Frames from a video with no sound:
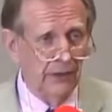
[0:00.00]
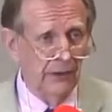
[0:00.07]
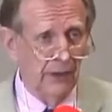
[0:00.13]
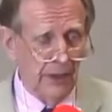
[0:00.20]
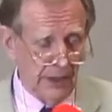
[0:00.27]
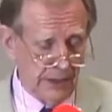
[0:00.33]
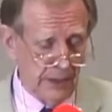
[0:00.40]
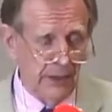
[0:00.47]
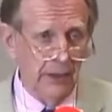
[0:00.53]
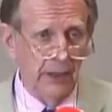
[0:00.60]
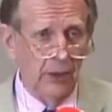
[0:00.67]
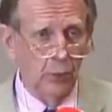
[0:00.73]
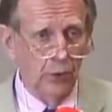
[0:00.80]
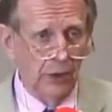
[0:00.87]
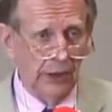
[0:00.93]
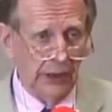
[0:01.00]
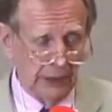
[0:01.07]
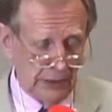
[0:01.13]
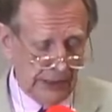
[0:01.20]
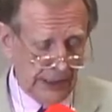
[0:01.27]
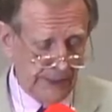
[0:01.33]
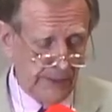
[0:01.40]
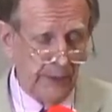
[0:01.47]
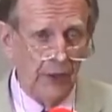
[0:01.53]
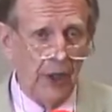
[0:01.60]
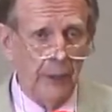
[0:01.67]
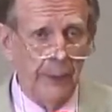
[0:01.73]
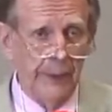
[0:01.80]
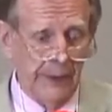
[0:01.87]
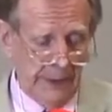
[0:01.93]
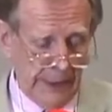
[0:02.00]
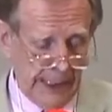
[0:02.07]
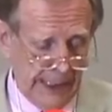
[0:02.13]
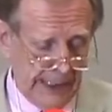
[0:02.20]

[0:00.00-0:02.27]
not a working class phenomenon,